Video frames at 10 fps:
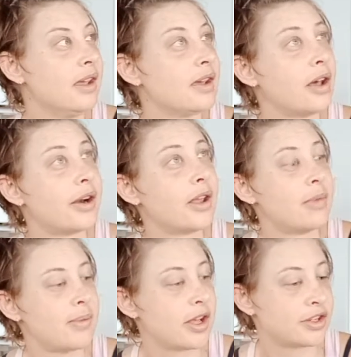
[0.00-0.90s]
I don't know.
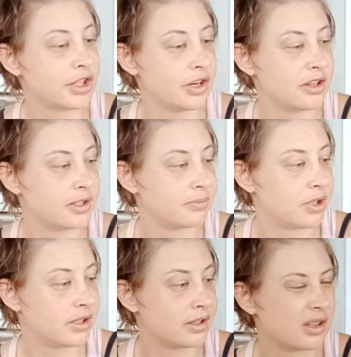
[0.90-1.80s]
Maybe I'll show you
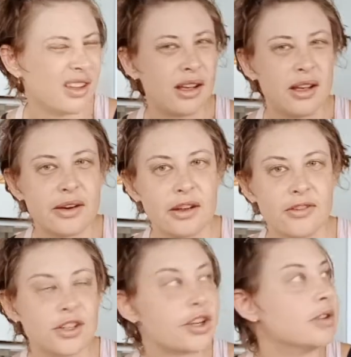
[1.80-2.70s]
building. I don't know if
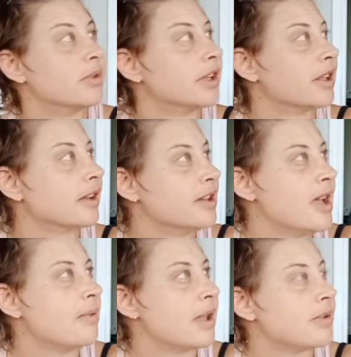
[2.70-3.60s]
I'll show you building her.
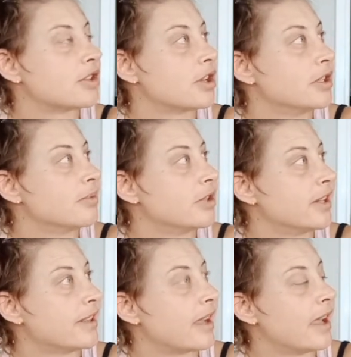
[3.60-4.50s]
Yeah, maybe I'll show you
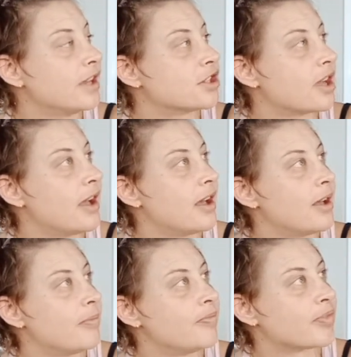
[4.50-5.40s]
building the cage.
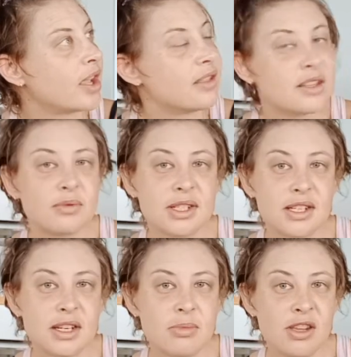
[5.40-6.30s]
And this one's
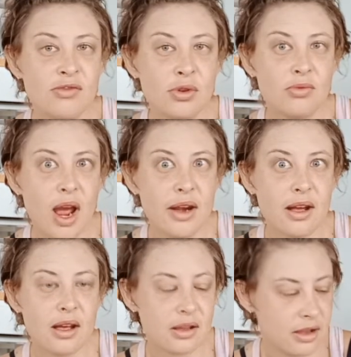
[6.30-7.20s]
going to be for Ryder,
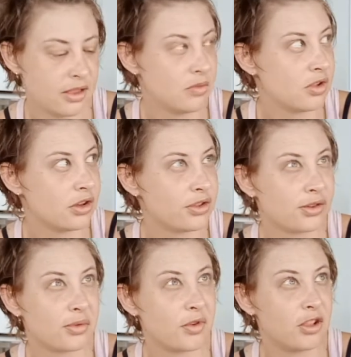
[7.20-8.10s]
and then we'll go
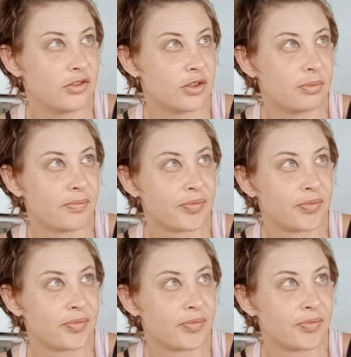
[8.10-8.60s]
through all of them.